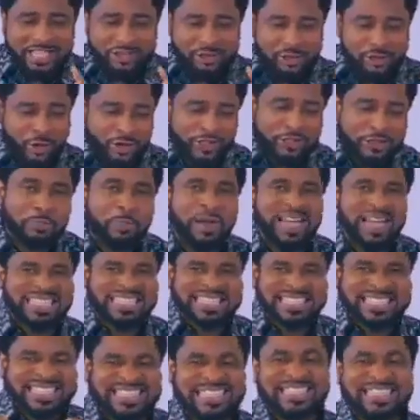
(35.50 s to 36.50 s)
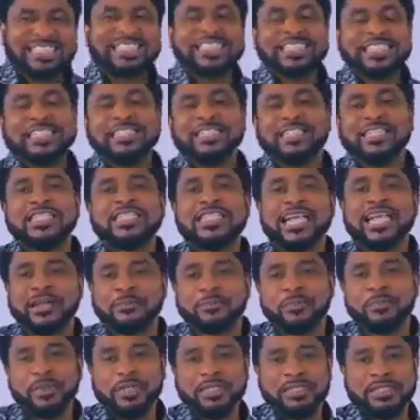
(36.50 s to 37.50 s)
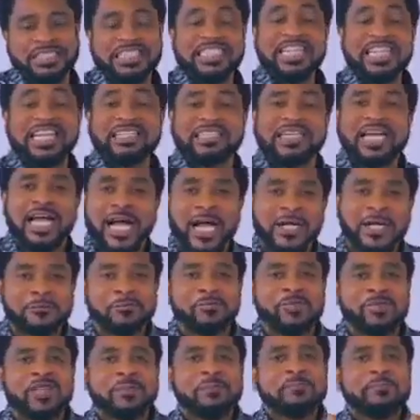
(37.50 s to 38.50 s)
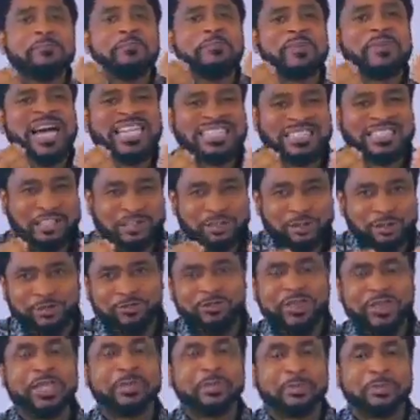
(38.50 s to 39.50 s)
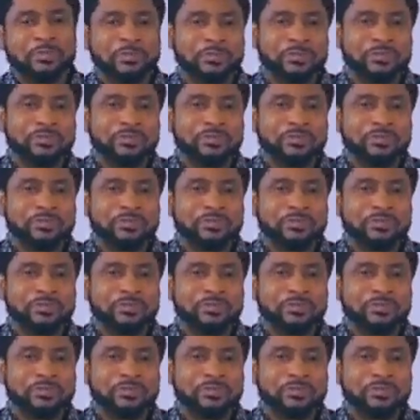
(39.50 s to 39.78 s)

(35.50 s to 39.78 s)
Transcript: just by sitting in that place, in that car, parts of him